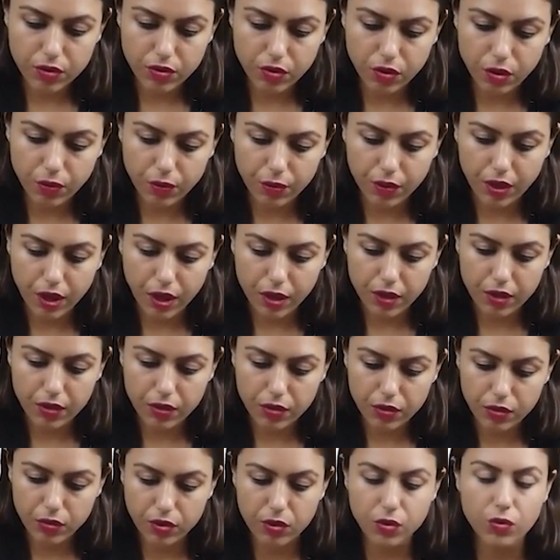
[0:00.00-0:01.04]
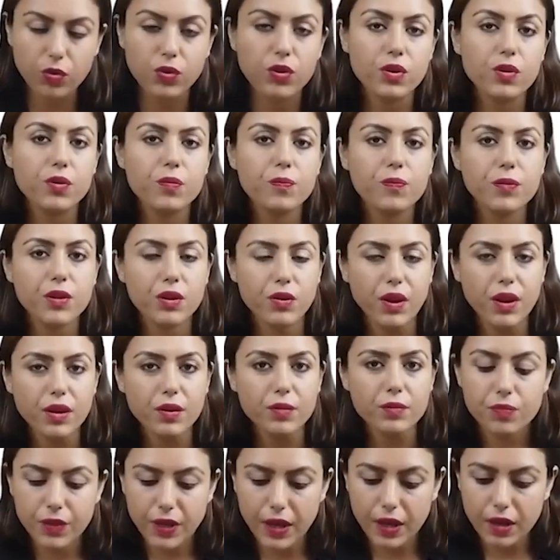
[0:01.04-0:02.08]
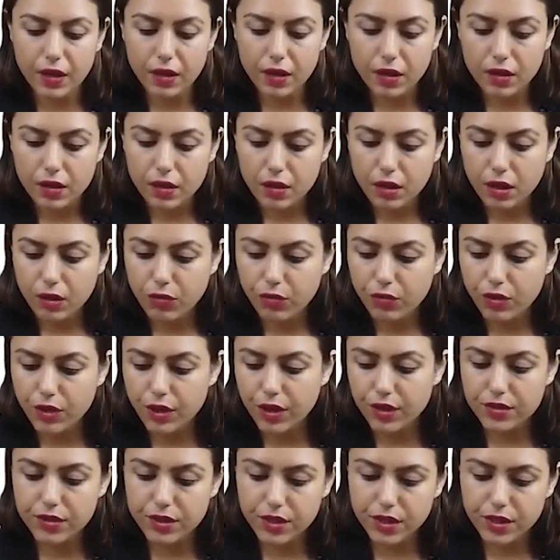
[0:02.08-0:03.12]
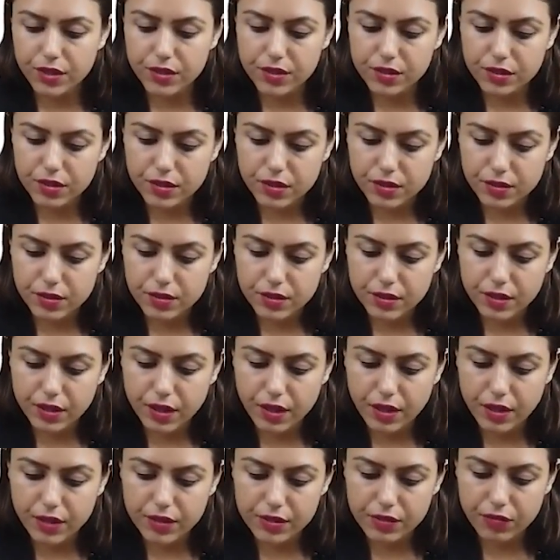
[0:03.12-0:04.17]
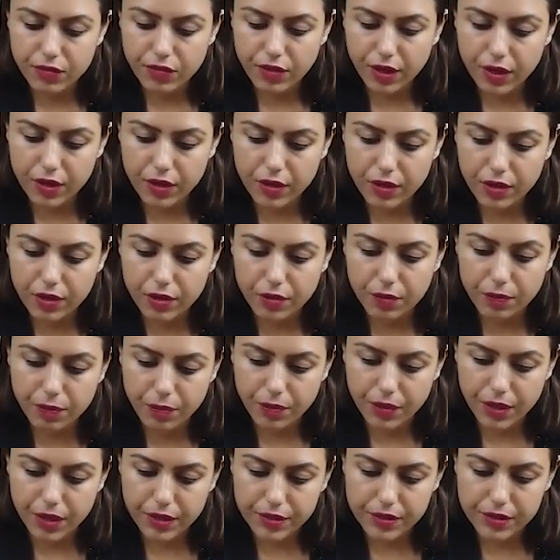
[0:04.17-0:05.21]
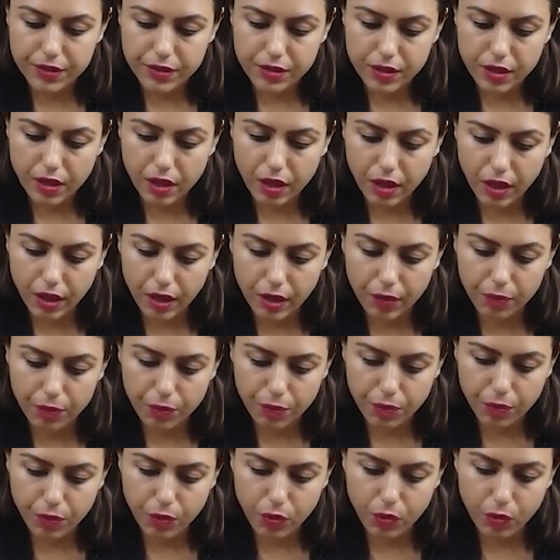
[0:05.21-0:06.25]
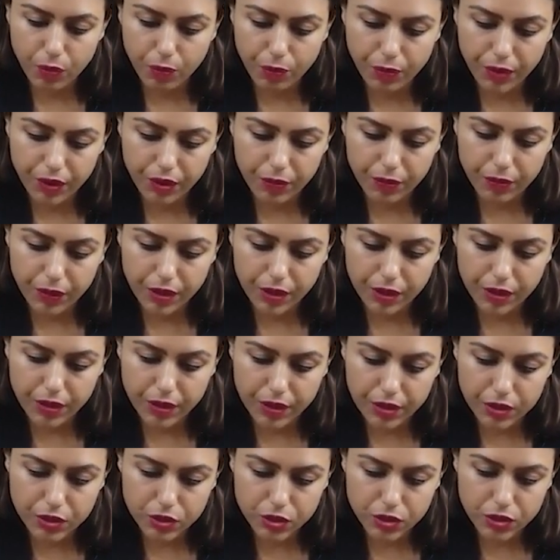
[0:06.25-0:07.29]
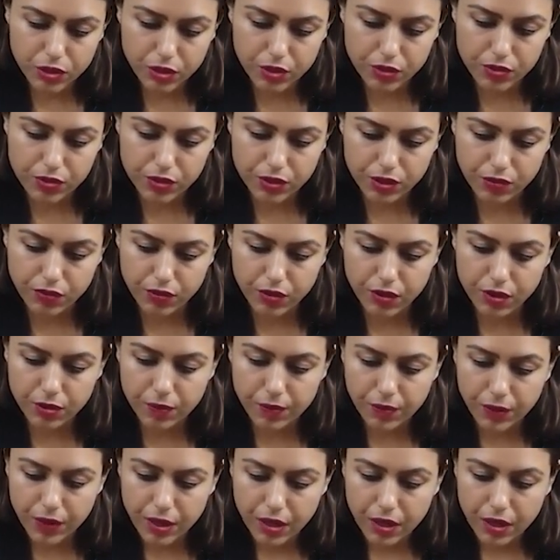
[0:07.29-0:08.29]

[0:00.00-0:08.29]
Tomcat urine odor, right? Then, if in a disease CNS affected plus hypopigmentation is given,